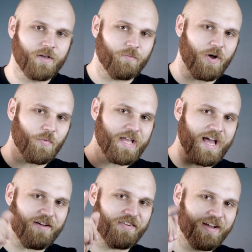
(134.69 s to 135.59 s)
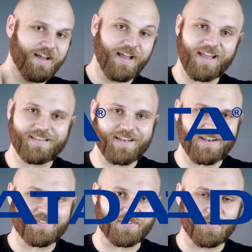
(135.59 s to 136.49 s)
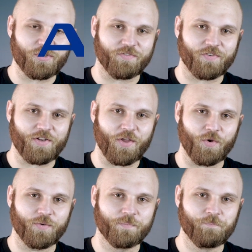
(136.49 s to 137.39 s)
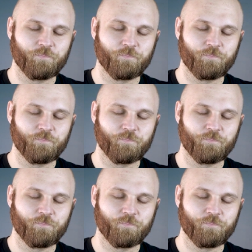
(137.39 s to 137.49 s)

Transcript: Well, we have a data solution for you.